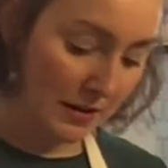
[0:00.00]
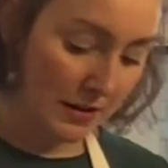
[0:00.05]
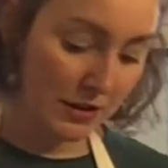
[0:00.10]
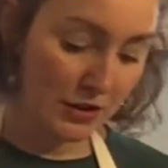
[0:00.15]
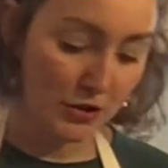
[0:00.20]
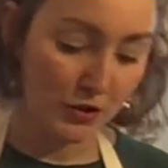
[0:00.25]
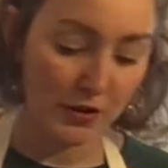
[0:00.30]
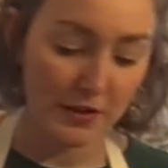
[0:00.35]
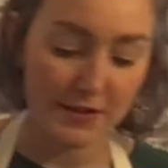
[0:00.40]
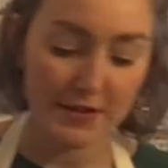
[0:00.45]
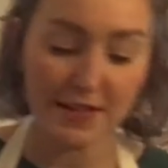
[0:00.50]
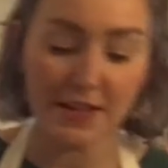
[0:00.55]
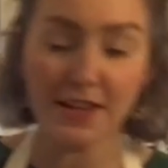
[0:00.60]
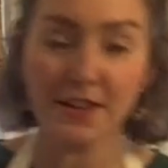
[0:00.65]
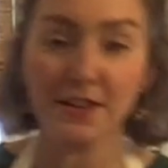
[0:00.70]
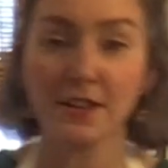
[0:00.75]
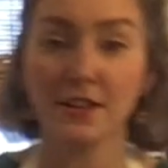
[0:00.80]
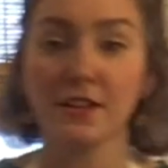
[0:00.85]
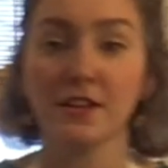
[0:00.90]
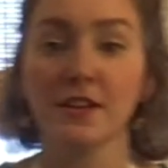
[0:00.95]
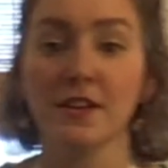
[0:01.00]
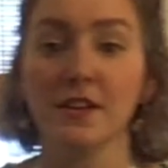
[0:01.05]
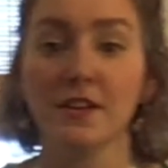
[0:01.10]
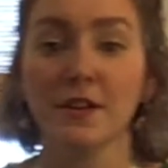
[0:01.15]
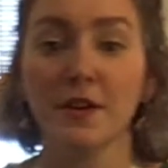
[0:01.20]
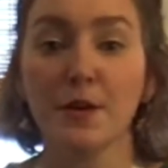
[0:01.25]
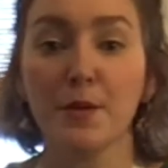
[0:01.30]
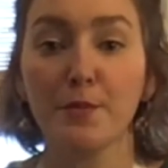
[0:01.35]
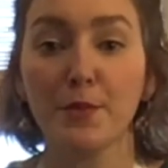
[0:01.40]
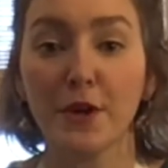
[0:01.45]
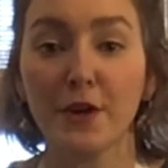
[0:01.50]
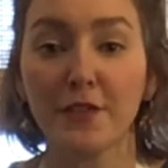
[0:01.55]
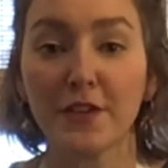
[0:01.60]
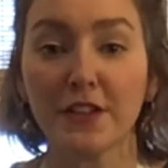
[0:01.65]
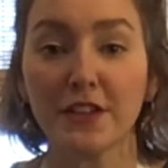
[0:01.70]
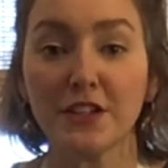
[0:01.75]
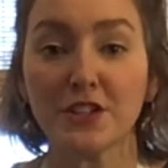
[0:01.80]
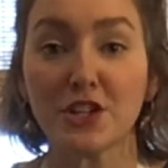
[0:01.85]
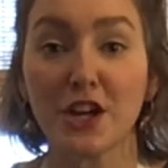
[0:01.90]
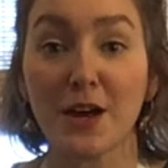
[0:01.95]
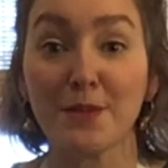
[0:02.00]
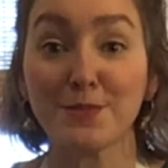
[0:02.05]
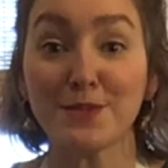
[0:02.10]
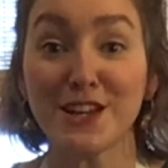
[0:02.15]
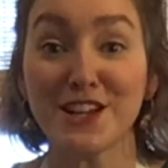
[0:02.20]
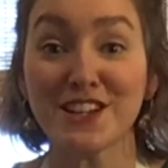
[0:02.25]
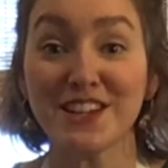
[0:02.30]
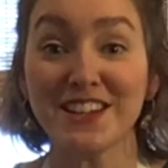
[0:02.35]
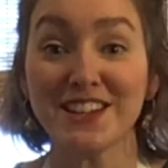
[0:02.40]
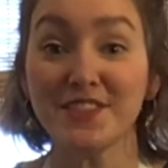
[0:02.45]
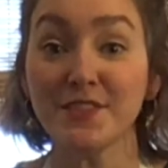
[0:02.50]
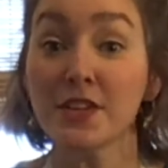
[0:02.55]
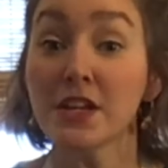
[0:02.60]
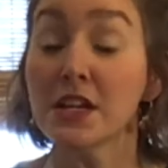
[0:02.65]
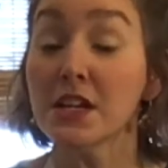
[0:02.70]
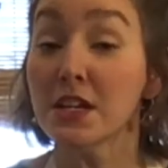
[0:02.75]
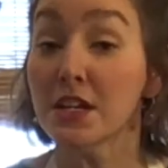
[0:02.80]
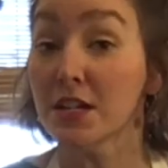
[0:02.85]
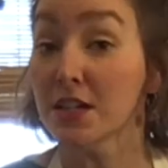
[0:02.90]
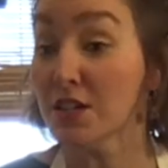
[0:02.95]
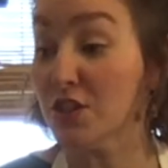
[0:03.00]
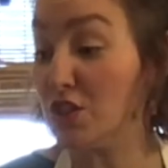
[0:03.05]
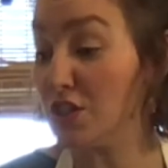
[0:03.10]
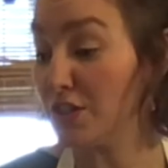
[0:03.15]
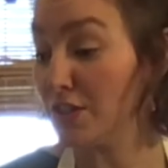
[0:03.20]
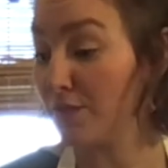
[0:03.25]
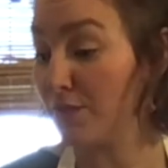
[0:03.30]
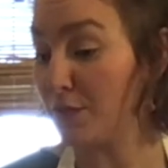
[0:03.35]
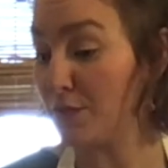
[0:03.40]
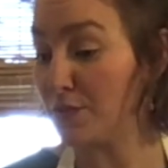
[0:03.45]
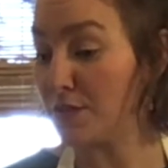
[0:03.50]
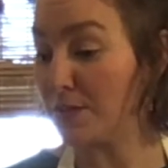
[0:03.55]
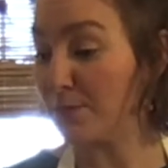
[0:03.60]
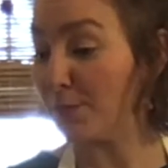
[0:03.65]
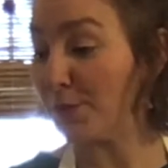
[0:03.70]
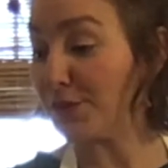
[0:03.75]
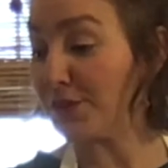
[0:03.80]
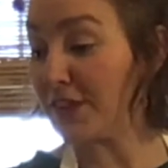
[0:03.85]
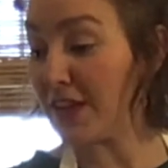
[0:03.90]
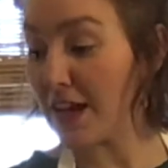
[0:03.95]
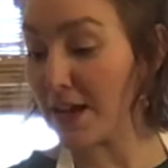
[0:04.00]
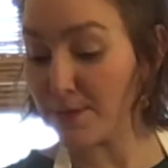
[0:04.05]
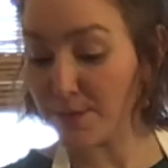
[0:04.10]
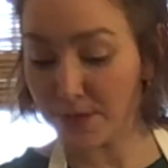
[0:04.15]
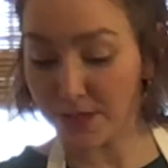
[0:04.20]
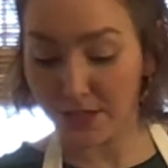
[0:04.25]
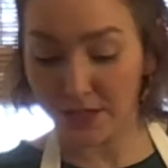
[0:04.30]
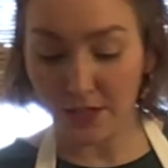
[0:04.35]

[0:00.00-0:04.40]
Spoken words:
As you can see, perfectly chopped onion, just a few simple steps.